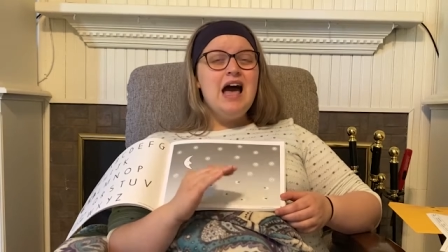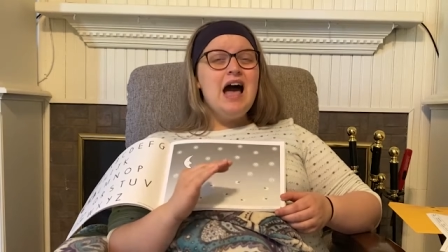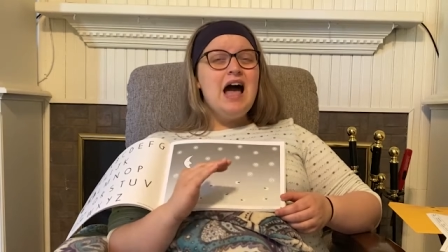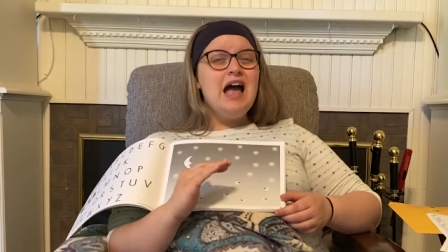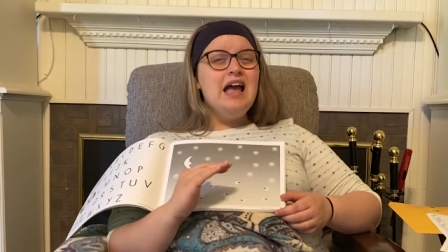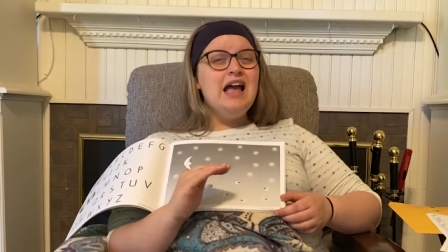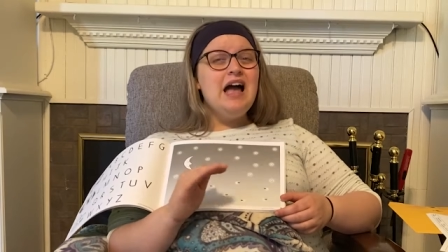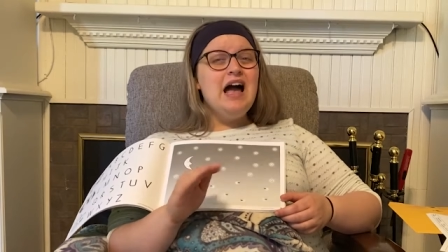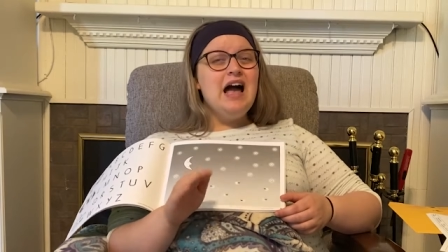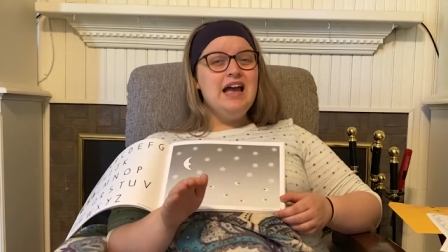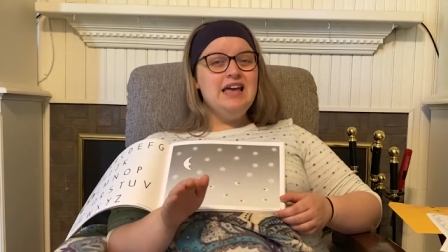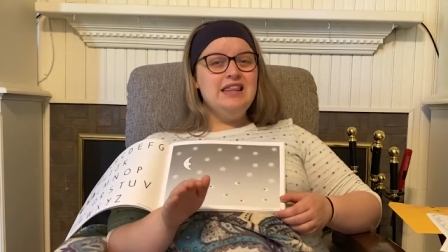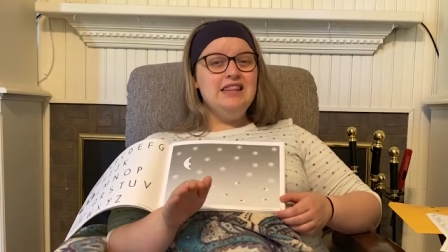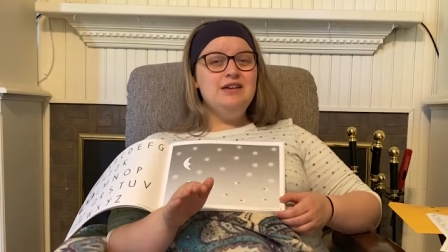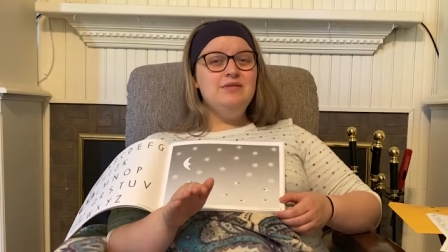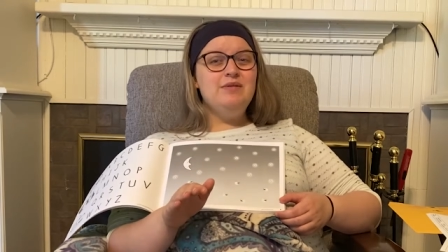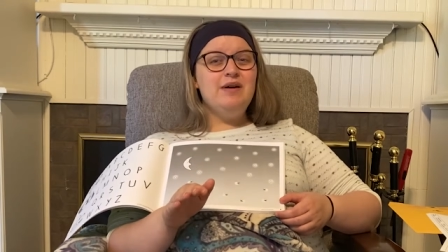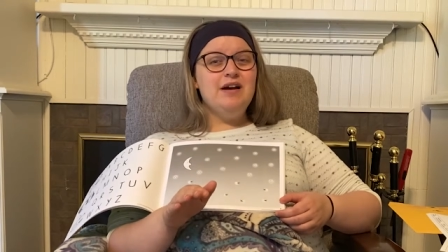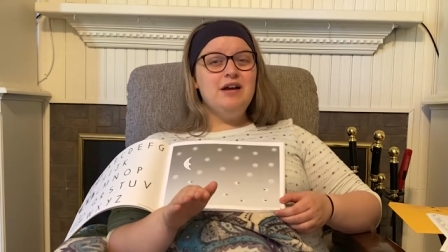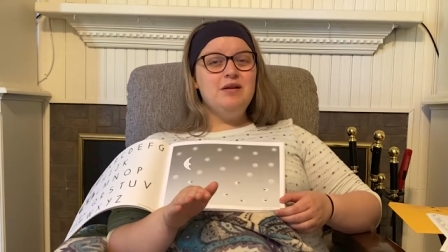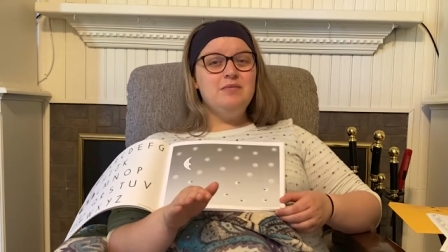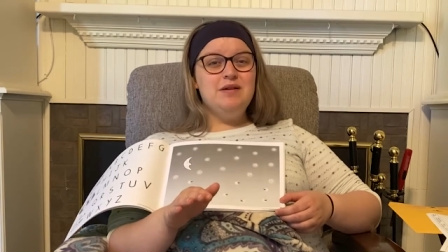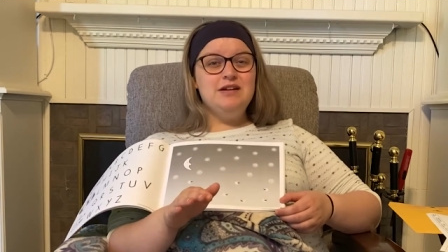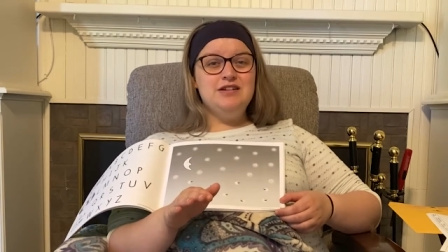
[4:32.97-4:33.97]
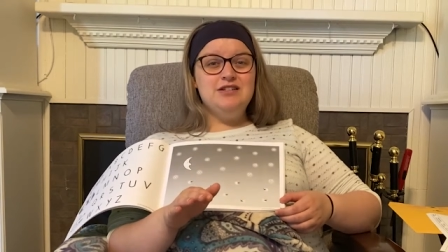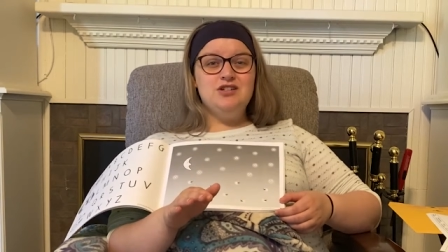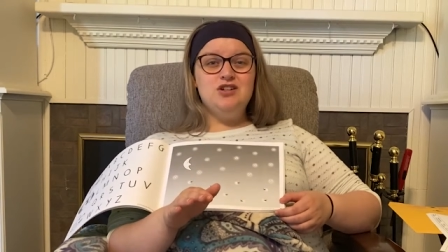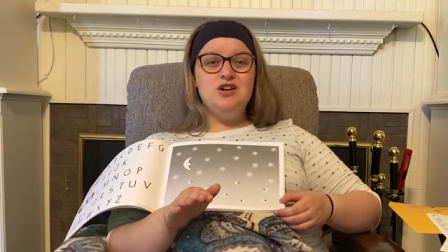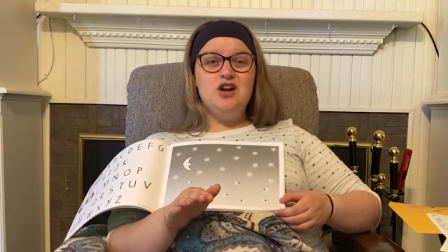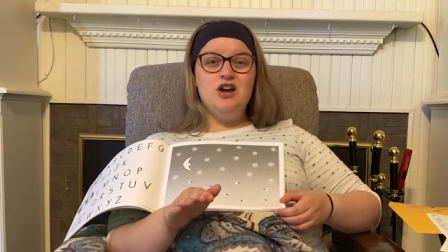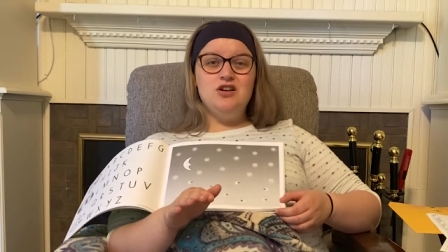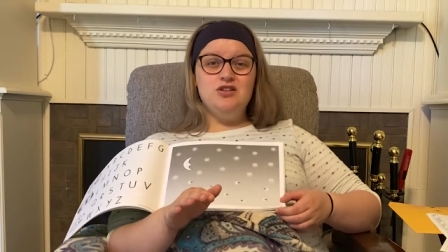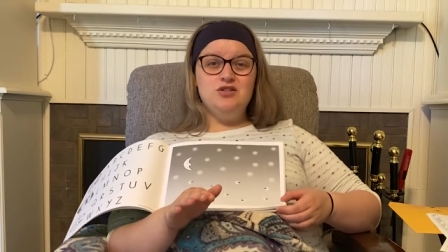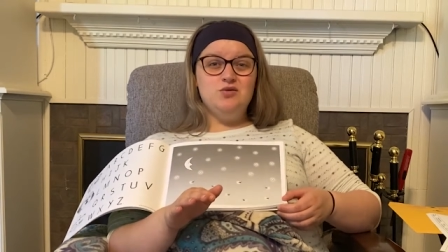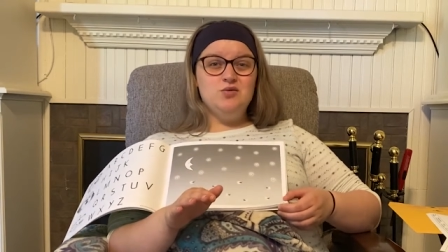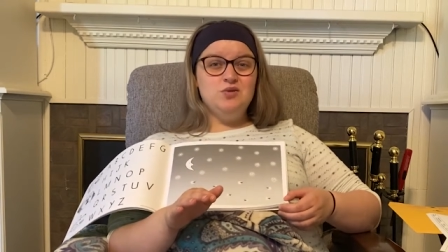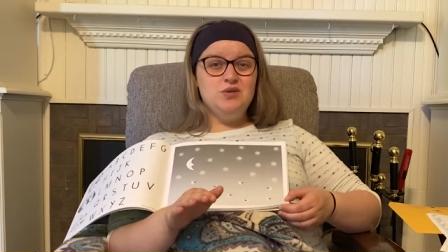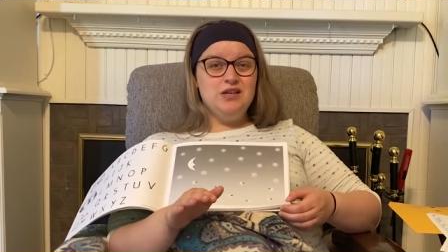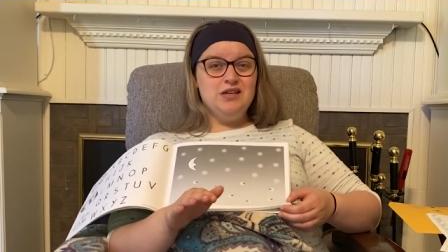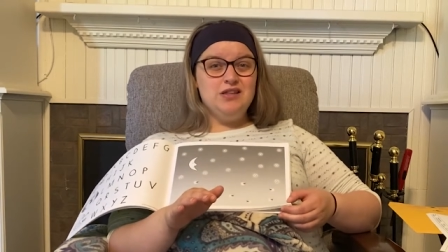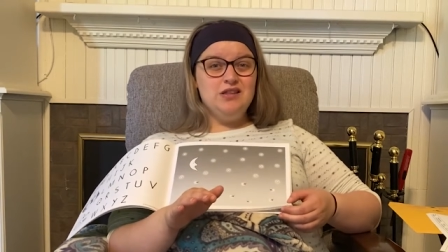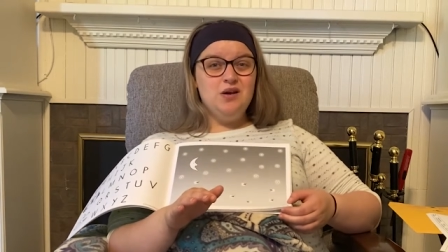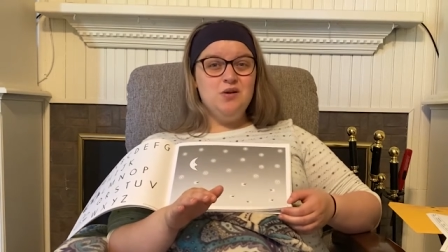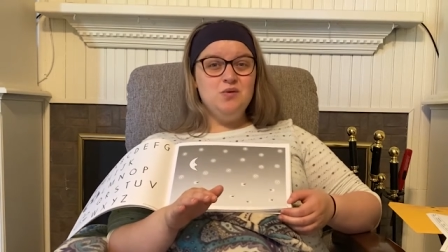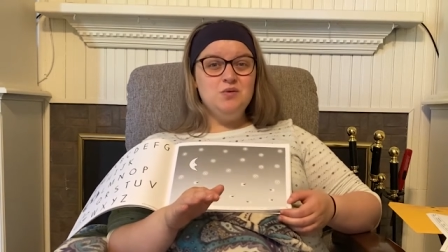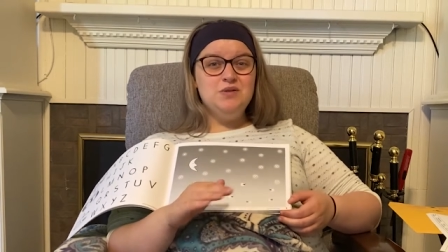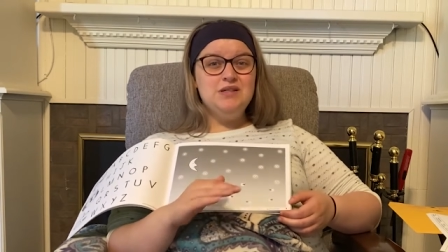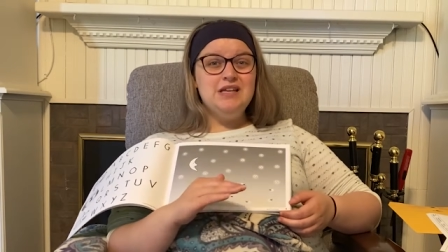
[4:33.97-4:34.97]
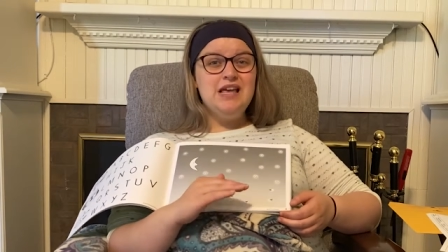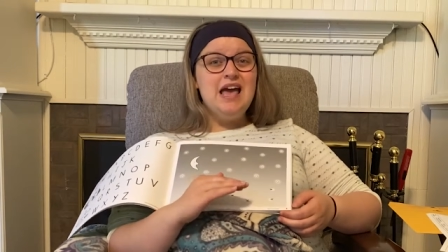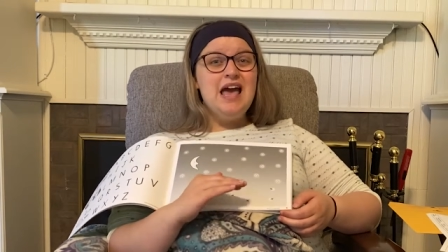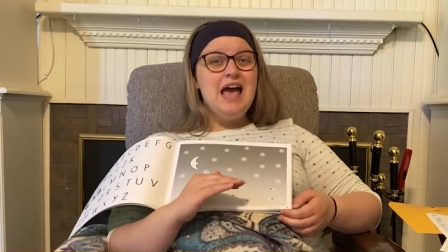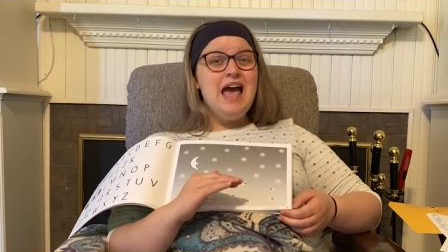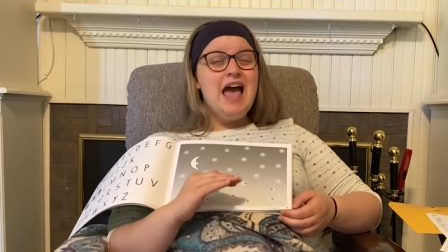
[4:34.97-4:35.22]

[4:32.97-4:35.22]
I highly recommend not using those